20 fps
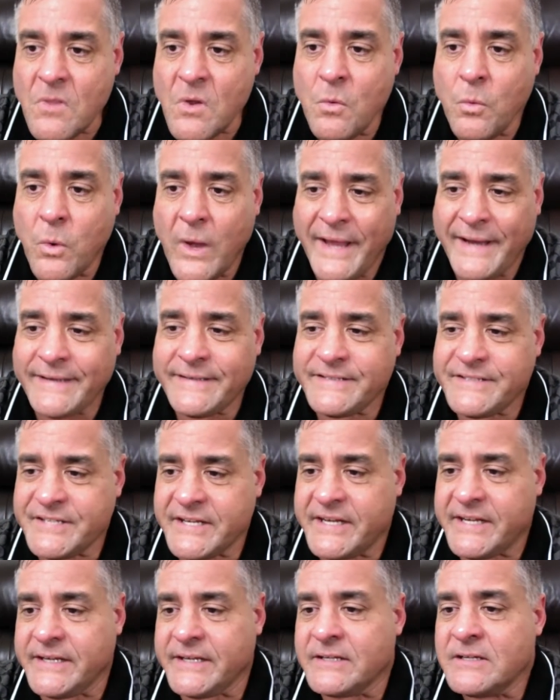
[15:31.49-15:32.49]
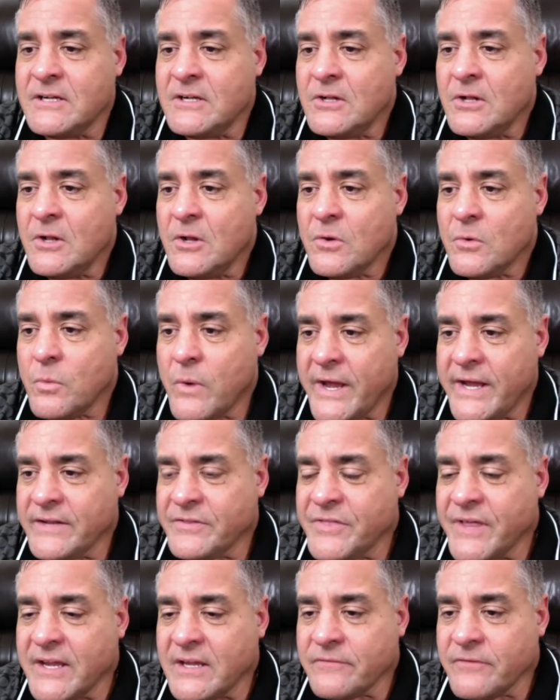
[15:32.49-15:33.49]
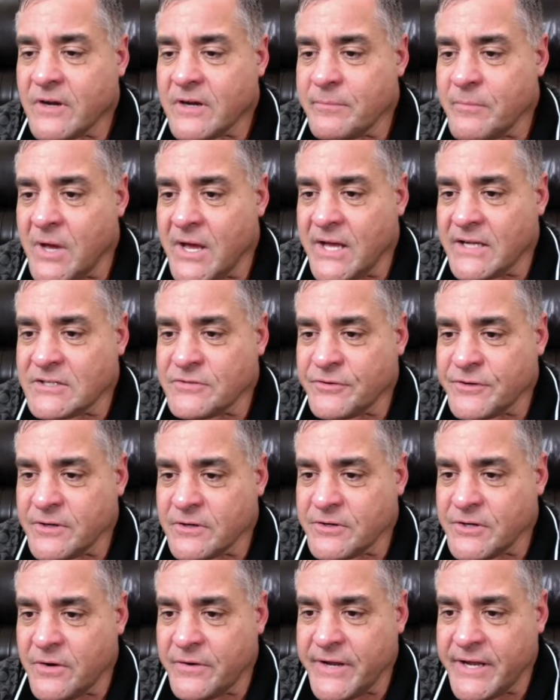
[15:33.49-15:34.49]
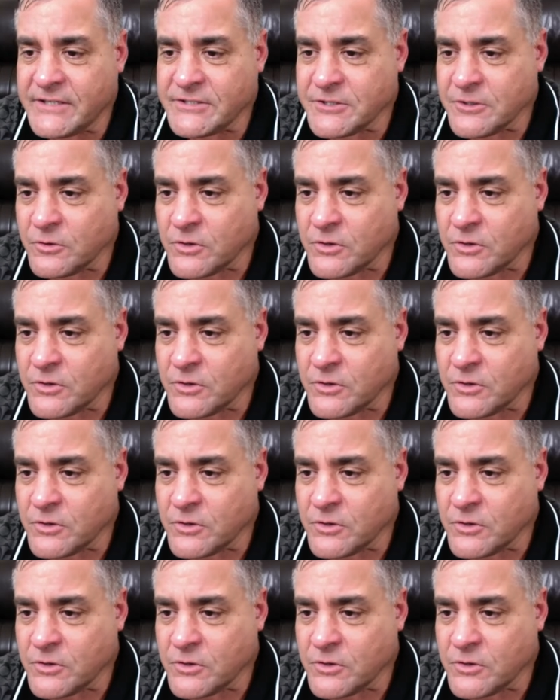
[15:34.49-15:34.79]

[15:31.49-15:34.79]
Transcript: Wade T. Wade, thank you very much for your donation.